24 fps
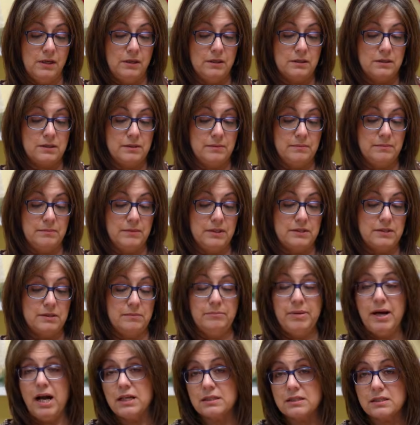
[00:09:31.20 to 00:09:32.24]

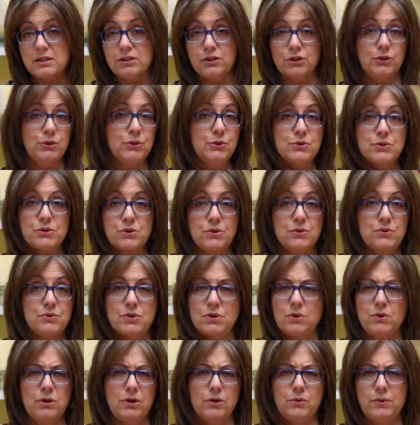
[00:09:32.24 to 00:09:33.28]
some pasta or
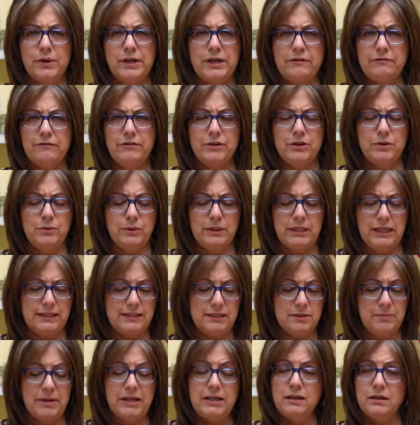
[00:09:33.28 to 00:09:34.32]
couscous or whatever you would
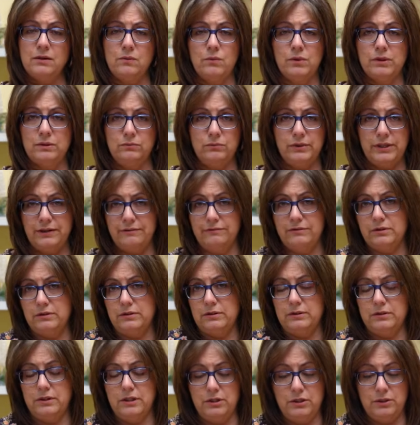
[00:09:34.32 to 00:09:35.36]
like, depending on
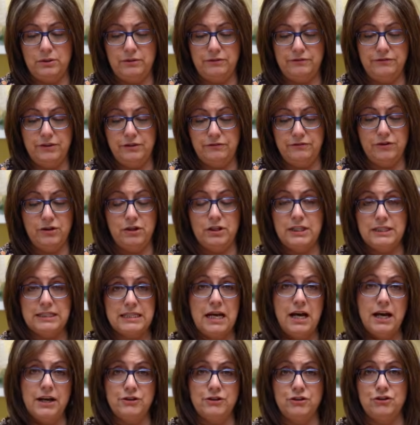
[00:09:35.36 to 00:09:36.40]
whatever, you know, if you're on a
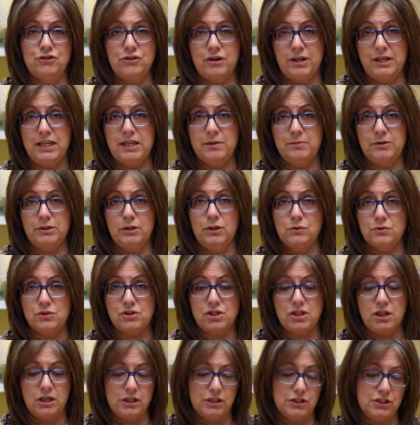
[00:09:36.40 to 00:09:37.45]
diet and you're trying to keep it low
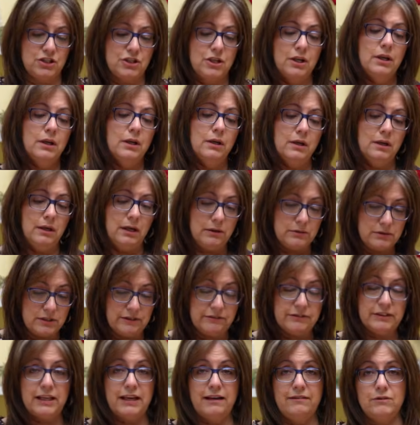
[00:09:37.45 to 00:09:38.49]
starch, I would
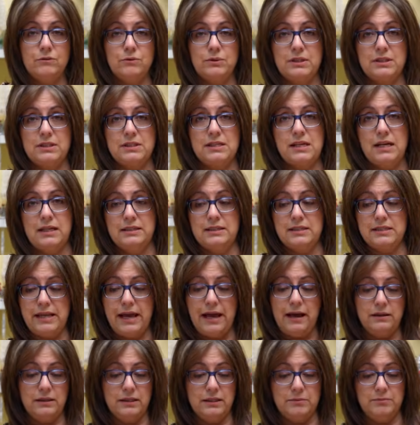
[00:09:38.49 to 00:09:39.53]
definitely have it with a side
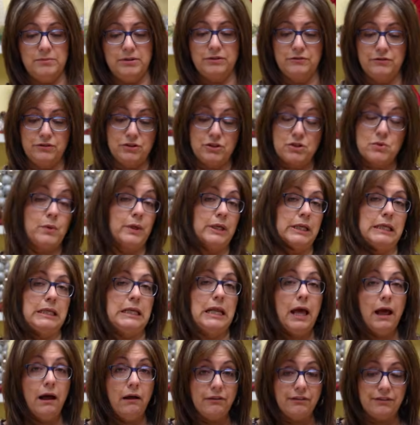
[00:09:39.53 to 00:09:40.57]
salad. But if you just want to eat
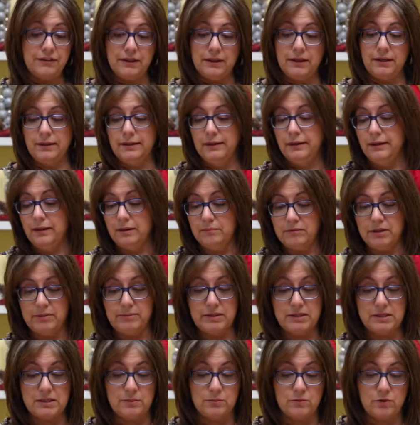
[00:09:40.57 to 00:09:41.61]
healthy,
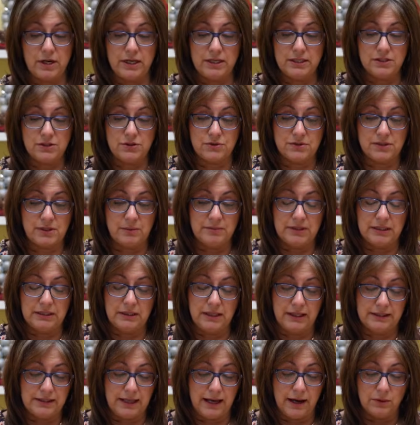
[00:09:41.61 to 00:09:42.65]
maybe some rice or something
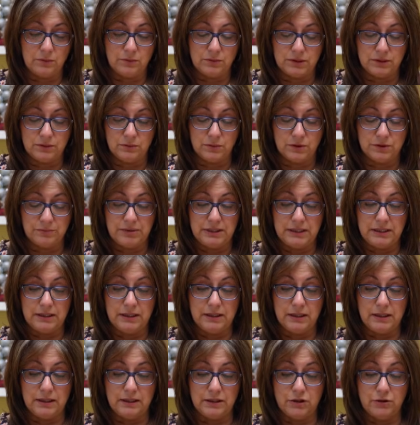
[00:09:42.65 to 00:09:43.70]
like that would
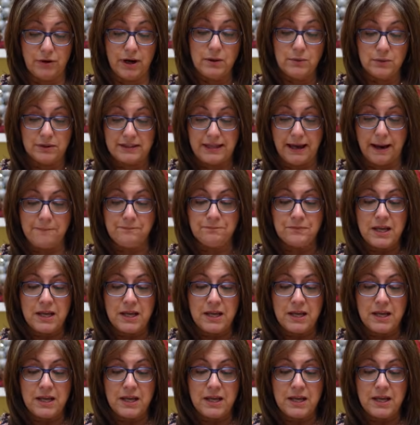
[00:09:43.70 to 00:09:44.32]
be great with that.